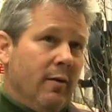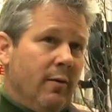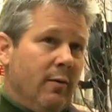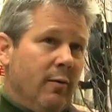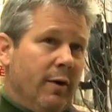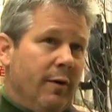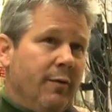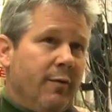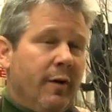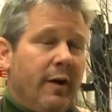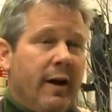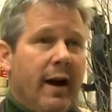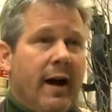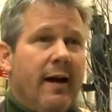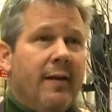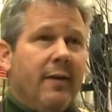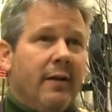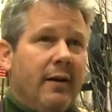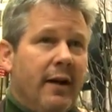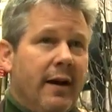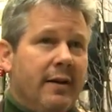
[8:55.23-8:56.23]
we've
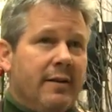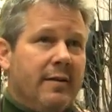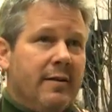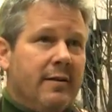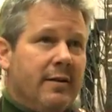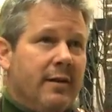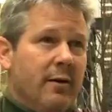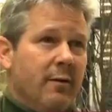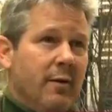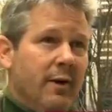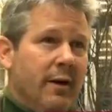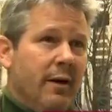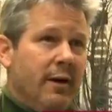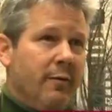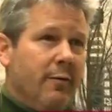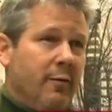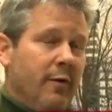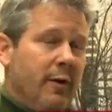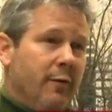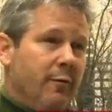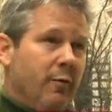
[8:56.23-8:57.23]
forgotten the lessons that
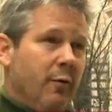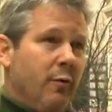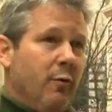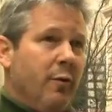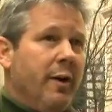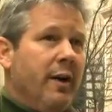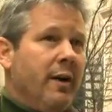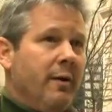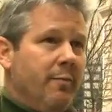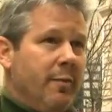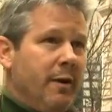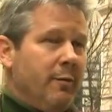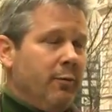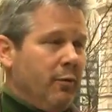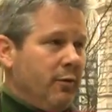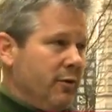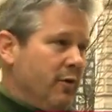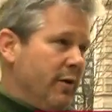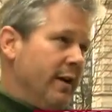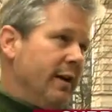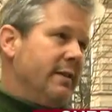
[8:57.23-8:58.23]
if we're weak,
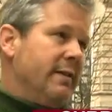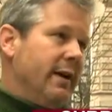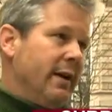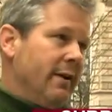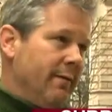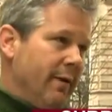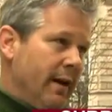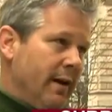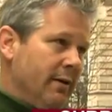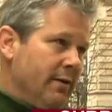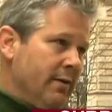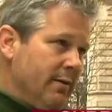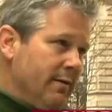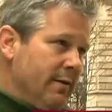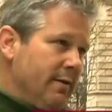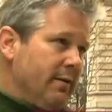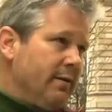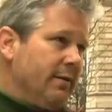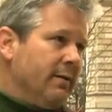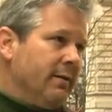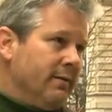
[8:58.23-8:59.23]
people will try to take advantage of
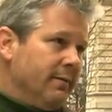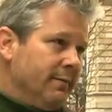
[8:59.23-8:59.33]
us.